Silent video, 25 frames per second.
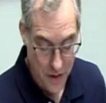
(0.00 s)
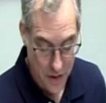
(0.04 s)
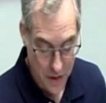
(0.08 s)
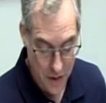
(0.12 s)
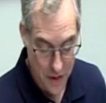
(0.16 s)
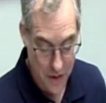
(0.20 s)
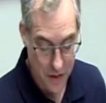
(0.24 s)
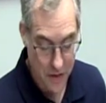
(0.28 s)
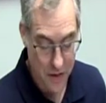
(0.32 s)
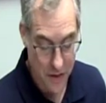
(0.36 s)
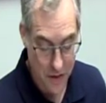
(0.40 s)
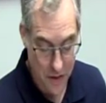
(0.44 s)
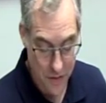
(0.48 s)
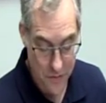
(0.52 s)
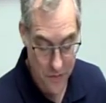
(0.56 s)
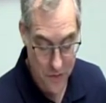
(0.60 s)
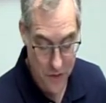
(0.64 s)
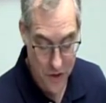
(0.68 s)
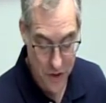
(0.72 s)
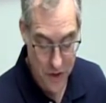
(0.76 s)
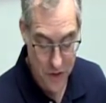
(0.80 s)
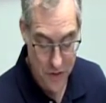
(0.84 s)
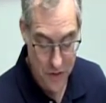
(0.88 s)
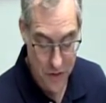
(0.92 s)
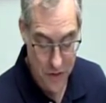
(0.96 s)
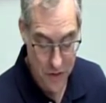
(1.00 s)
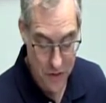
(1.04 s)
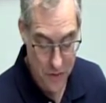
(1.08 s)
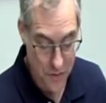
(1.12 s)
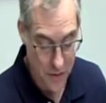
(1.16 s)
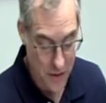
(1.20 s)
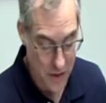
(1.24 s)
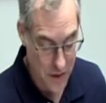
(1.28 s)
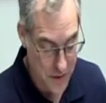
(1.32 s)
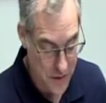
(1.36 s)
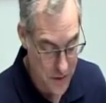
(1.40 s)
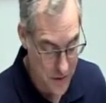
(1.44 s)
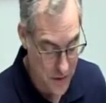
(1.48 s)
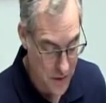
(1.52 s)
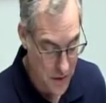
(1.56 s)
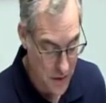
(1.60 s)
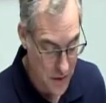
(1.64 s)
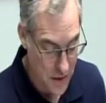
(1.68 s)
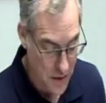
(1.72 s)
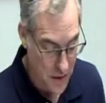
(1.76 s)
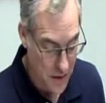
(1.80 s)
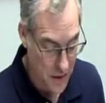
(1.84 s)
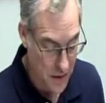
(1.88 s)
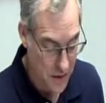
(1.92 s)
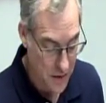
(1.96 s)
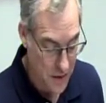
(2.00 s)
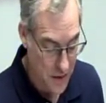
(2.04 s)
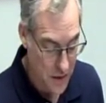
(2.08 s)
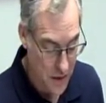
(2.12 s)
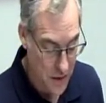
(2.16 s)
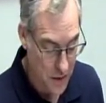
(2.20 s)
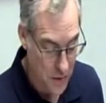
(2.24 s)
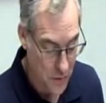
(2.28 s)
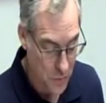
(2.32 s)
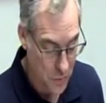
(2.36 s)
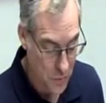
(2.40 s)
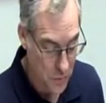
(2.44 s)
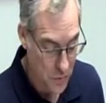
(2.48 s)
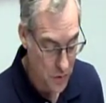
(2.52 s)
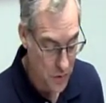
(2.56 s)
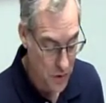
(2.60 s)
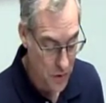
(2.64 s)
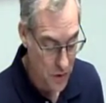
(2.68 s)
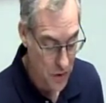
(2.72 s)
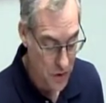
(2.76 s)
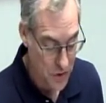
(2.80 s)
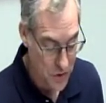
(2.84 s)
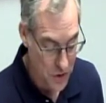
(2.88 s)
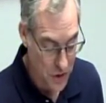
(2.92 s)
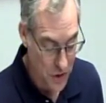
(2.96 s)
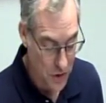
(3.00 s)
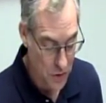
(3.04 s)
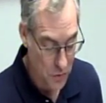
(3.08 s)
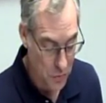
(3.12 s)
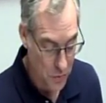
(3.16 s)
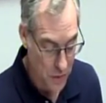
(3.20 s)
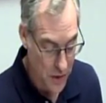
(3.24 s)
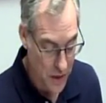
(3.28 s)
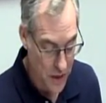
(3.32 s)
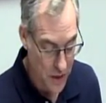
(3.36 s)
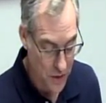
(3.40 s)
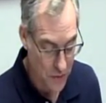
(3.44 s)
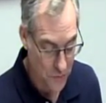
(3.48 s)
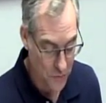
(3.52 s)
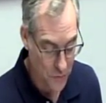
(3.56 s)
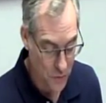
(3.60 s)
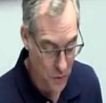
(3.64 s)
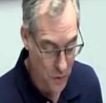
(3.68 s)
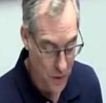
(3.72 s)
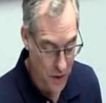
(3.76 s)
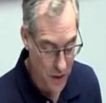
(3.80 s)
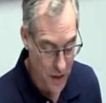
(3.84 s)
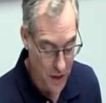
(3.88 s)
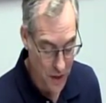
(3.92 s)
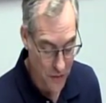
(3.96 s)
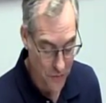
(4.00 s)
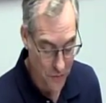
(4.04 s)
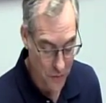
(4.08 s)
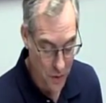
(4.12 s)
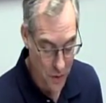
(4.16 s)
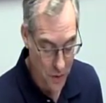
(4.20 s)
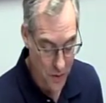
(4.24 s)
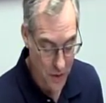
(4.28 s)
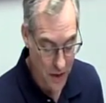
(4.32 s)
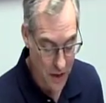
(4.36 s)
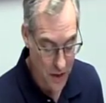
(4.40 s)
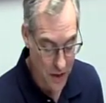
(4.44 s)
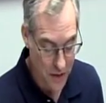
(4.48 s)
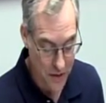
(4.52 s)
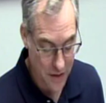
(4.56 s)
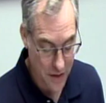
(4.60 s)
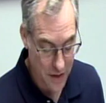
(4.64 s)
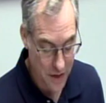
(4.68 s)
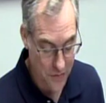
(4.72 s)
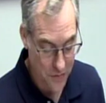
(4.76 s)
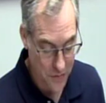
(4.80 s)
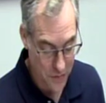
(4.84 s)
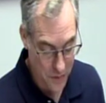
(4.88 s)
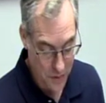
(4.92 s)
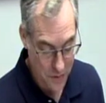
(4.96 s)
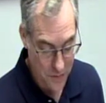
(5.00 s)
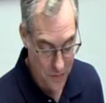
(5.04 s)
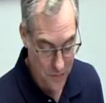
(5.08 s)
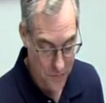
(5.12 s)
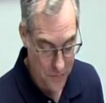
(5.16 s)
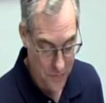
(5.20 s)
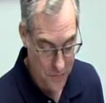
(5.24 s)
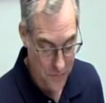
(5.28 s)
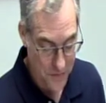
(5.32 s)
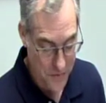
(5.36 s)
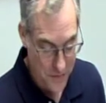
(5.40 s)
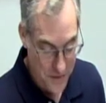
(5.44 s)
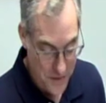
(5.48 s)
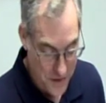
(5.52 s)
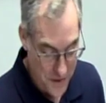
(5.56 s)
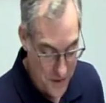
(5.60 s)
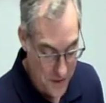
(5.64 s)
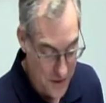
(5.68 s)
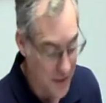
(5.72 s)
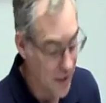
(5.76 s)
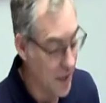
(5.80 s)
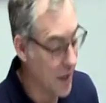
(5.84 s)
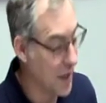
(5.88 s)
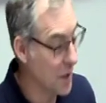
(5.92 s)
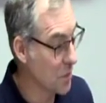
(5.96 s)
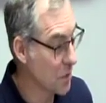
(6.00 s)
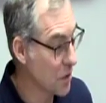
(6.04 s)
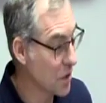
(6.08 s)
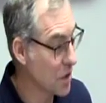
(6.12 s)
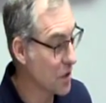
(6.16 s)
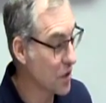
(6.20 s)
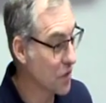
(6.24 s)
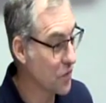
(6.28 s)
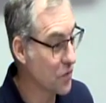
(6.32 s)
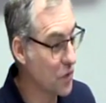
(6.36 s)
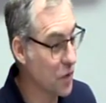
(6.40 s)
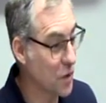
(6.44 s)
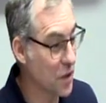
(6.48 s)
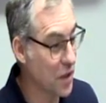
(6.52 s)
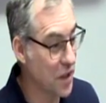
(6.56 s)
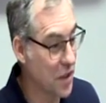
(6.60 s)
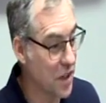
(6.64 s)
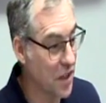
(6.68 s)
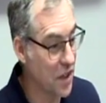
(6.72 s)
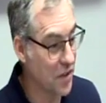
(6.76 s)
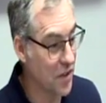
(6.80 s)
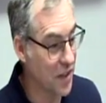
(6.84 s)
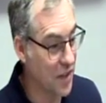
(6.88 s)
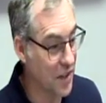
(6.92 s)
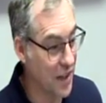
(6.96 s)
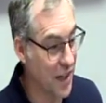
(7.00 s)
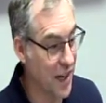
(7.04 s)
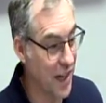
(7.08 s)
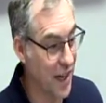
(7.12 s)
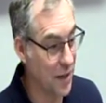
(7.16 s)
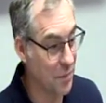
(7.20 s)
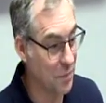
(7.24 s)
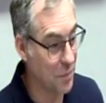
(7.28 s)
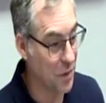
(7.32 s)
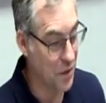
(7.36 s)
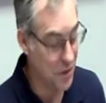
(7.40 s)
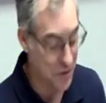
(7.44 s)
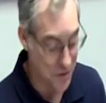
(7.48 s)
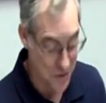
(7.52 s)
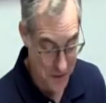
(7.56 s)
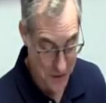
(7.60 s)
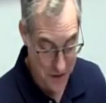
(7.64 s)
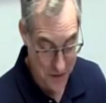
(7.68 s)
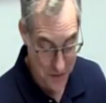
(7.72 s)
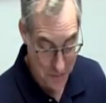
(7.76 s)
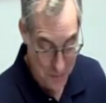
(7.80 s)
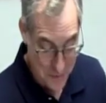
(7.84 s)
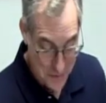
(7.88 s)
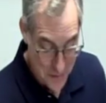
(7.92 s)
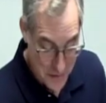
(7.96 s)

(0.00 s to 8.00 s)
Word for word: and of Jesus Christ, and he shall reign forever and ever. Now I am looking forward to hearing that personally.